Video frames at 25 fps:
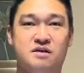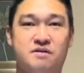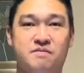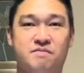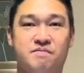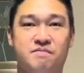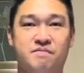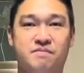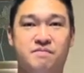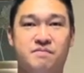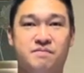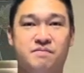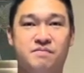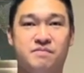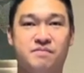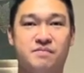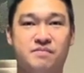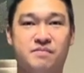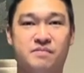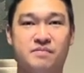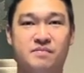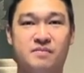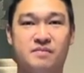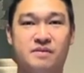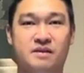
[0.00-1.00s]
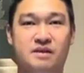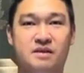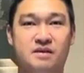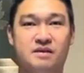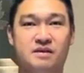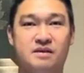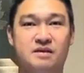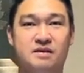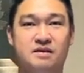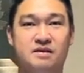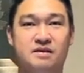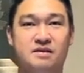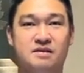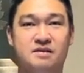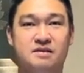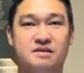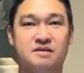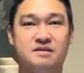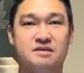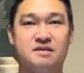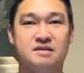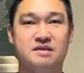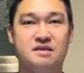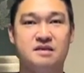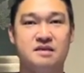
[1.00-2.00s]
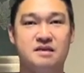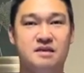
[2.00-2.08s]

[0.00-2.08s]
[no speech]